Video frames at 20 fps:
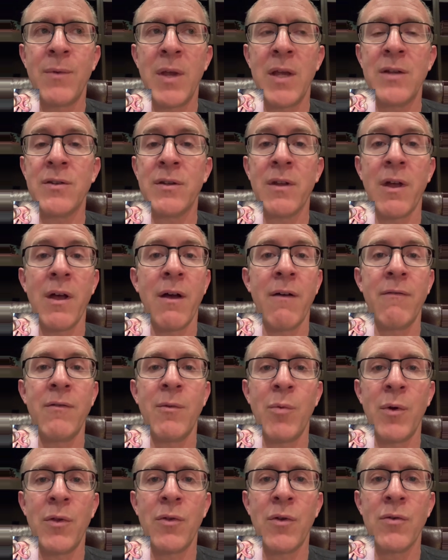Kids love to
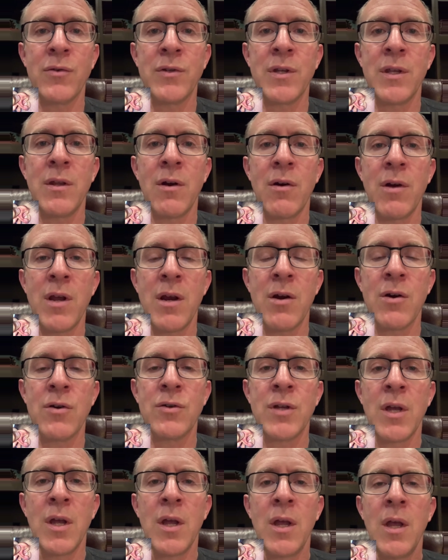put those in their
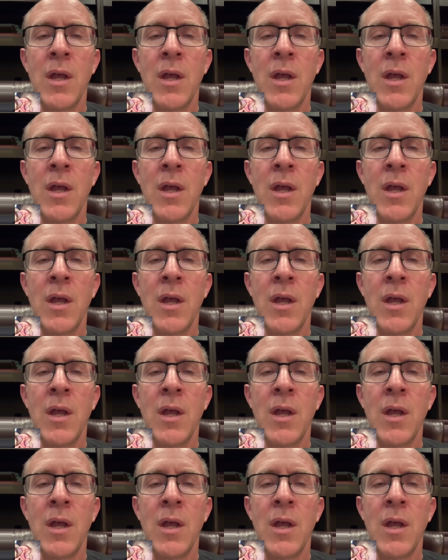ears.